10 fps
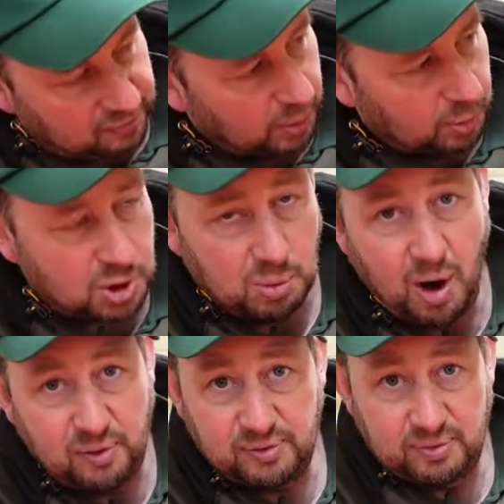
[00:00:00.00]
fuel to
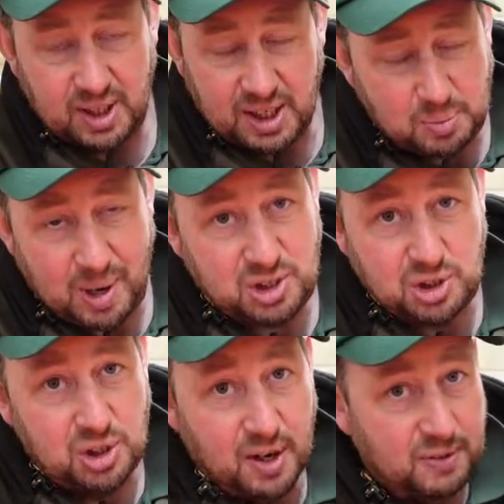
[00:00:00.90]
off. It's best to
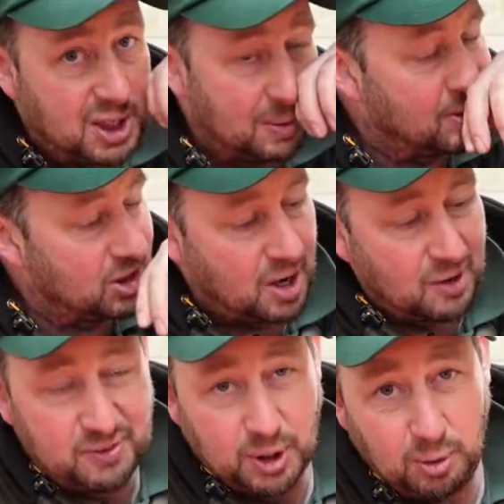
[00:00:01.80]
service it when there's
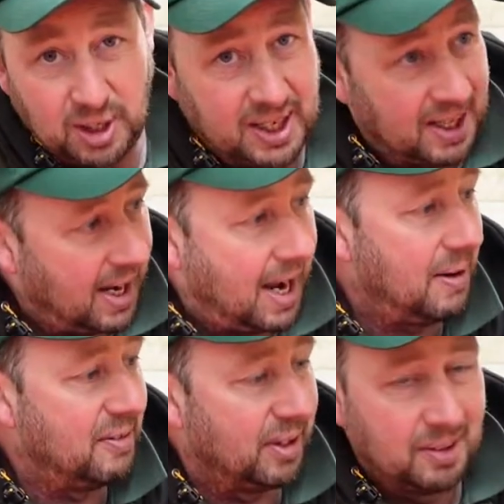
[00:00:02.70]
no fuel in it.
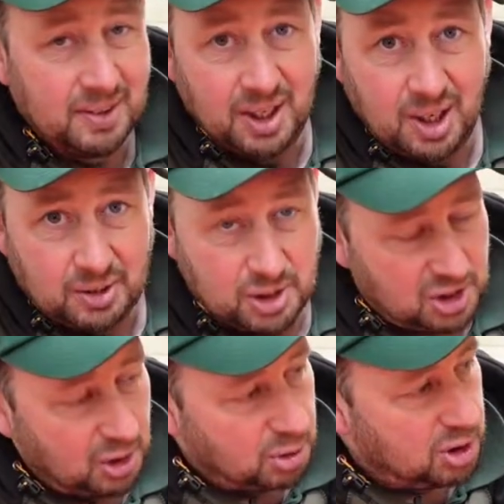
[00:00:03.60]
However, there's
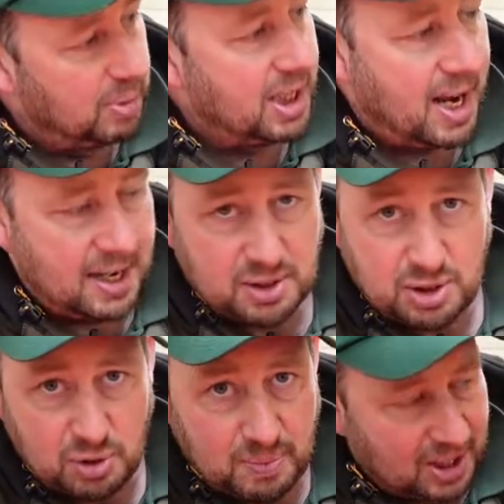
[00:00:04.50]
still some in ours.
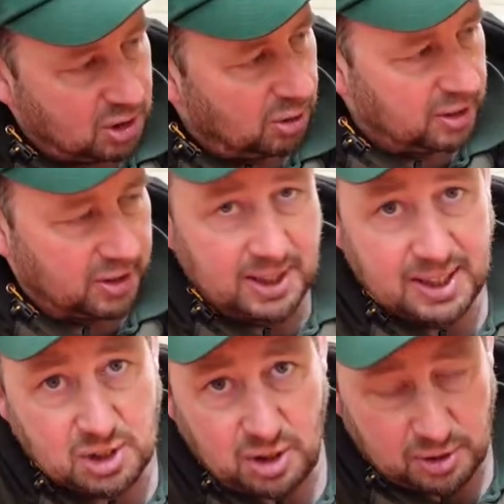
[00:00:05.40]
Just make sure that the
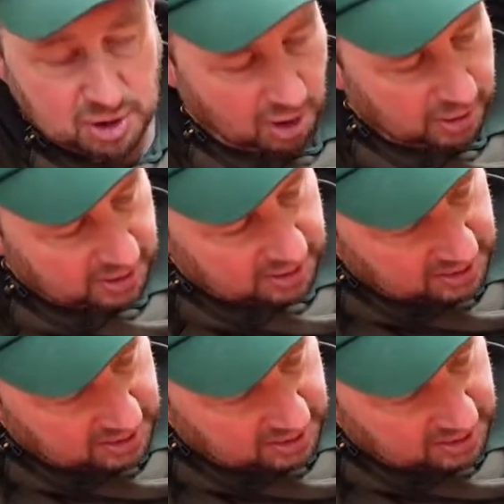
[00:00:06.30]
lid's on tight and